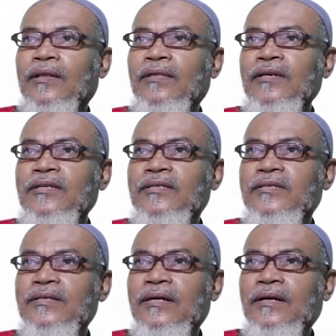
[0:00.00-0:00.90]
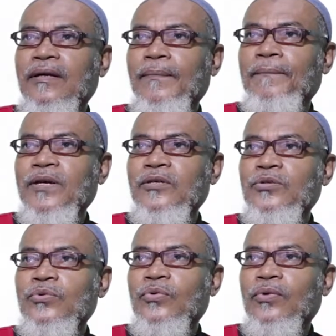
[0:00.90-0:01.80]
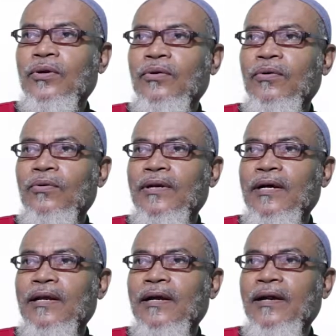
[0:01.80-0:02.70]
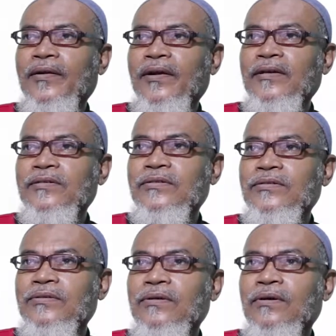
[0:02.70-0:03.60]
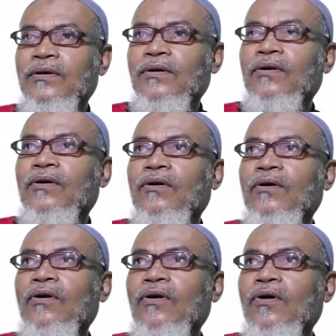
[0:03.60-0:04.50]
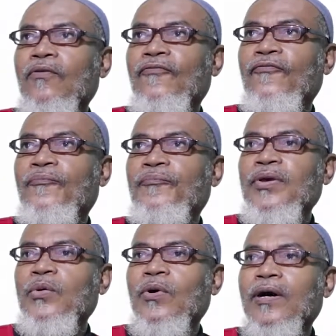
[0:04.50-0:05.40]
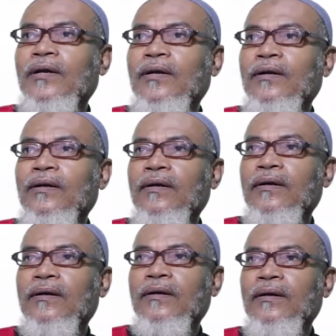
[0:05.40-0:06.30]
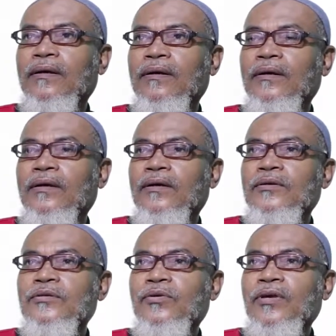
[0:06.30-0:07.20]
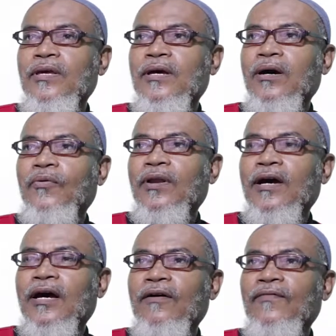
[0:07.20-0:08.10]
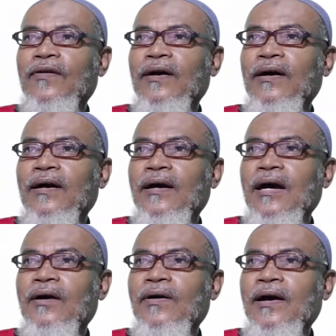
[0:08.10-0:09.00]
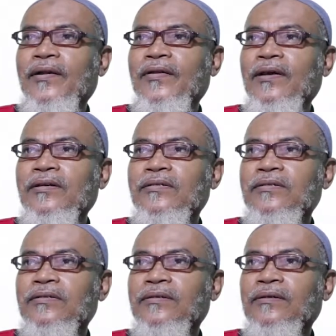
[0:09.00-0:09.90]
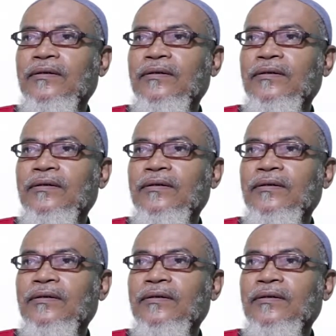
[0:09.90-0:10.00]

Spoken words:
this P2 will hold an address of P1. So here we'll have our address